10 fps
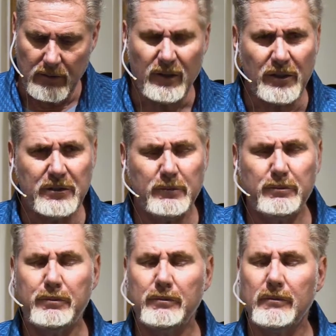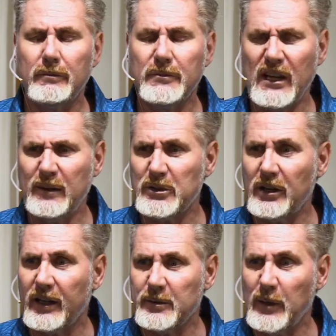You know, James
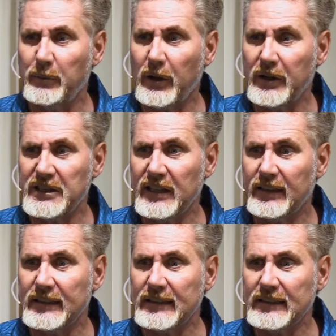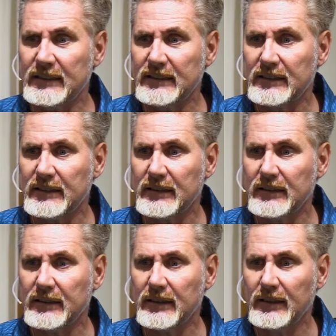talks about partiality.
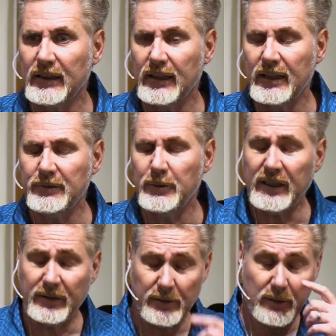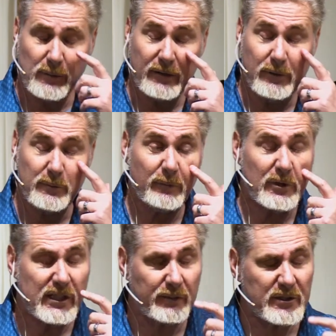It, when you might remember,
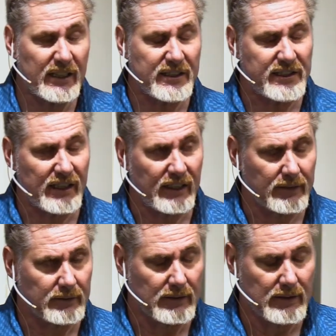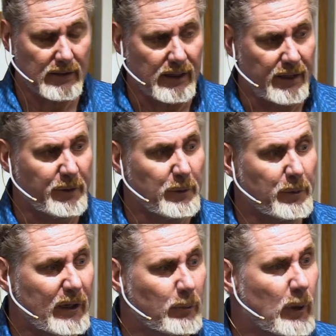James says, uh, if you
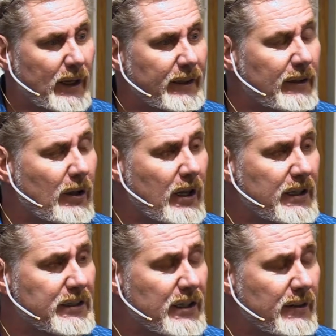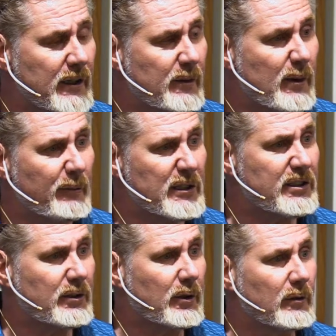break one of the laws of the
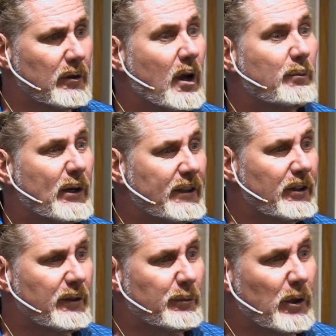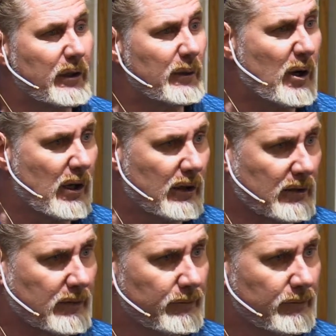commandments, you're a lawbreaker, you've broken them all.